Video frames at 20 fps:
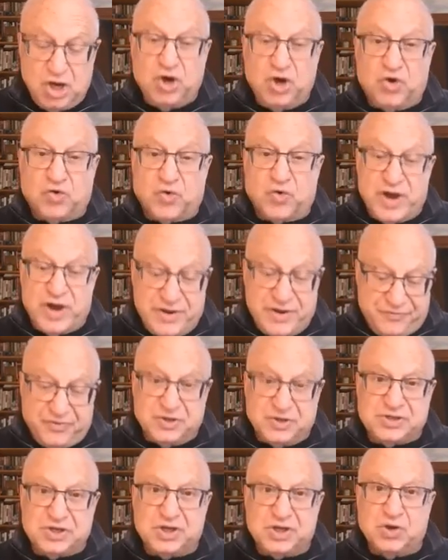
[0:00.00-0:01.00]
grateful
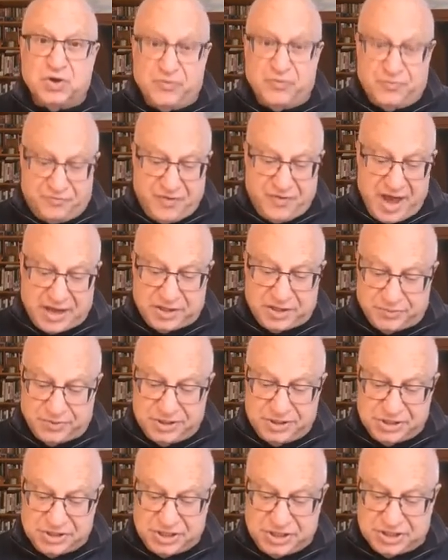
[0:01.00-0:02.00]
to the olfactory
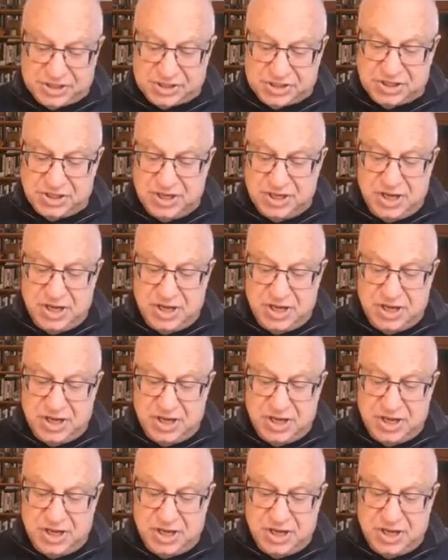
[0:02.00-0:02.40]
sense.